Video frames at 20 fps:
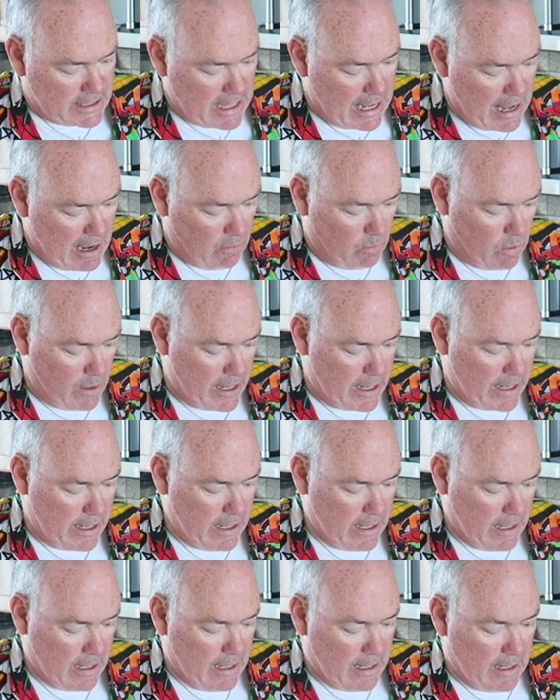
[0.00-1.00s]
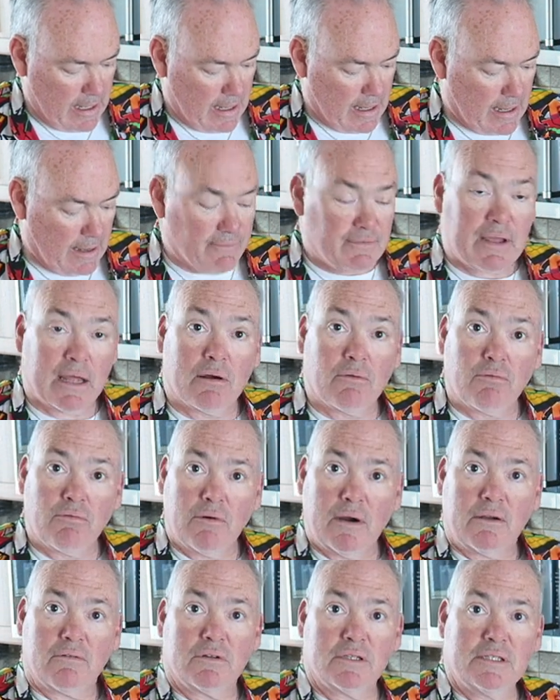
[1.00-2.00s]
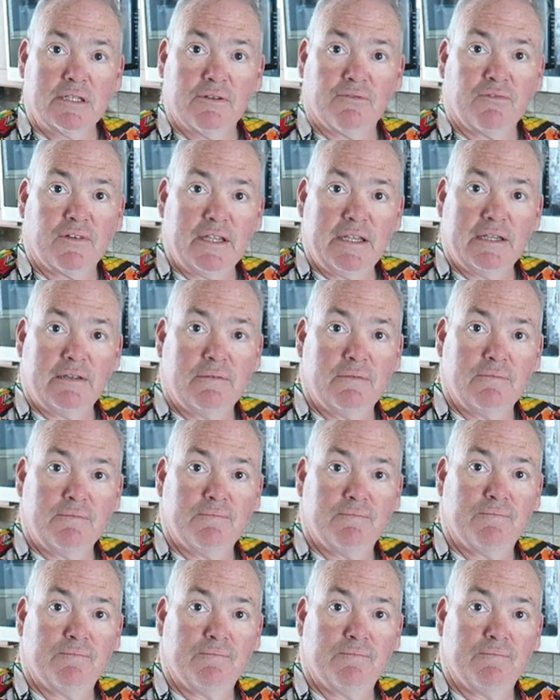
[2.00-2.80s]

That way, I've got a relatively,